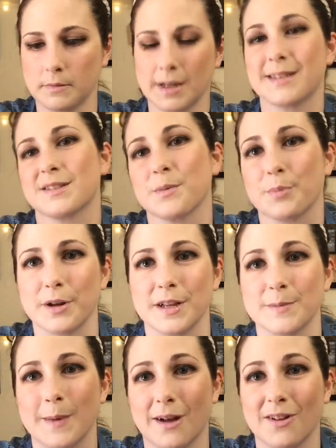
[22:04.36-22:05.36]
it's still
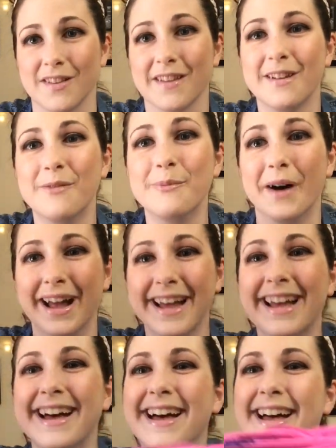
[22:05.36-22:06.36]
pretty speckled,
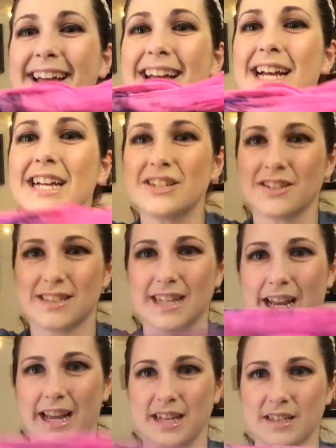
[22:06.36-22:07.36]
but just
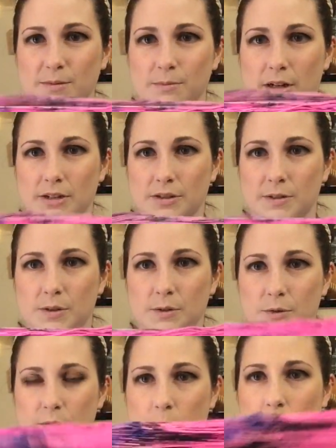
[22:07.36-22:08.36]
not as much as
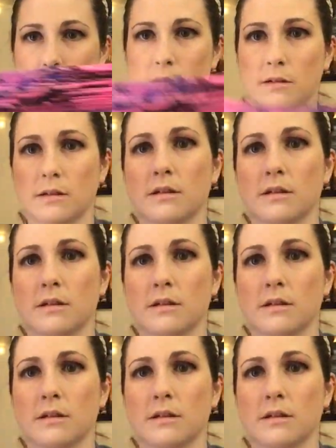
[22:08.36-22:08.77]
usual.